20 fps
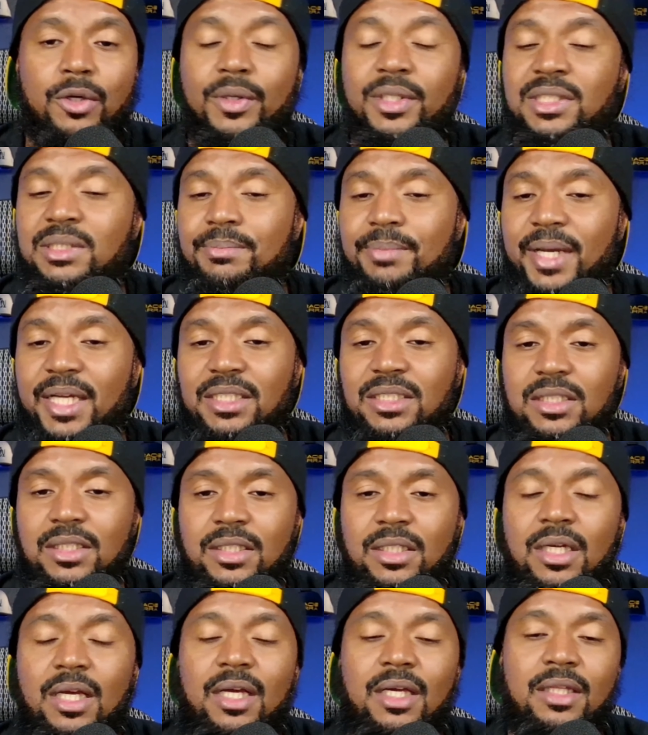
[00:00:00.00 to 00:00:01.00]

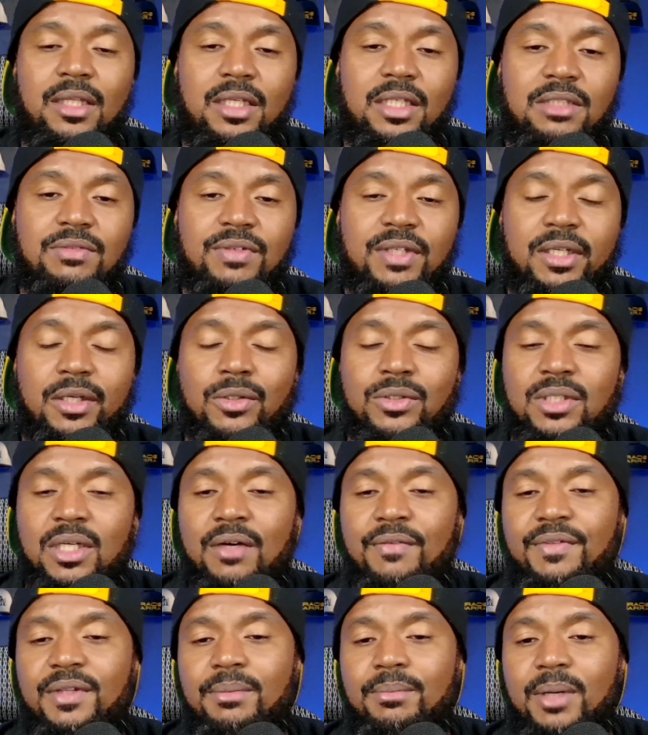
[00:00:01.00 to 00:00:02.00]
especially these videos
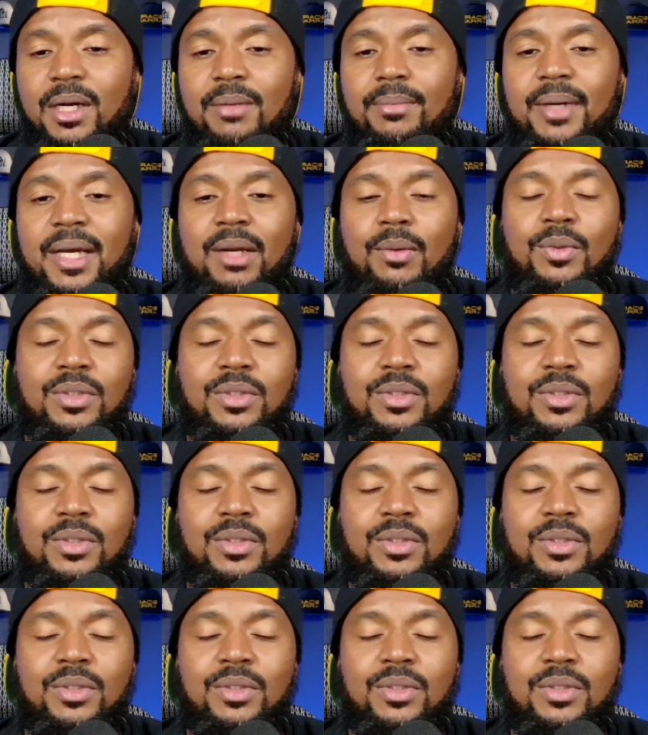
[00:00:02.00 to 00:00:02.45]
of The Bug Bite,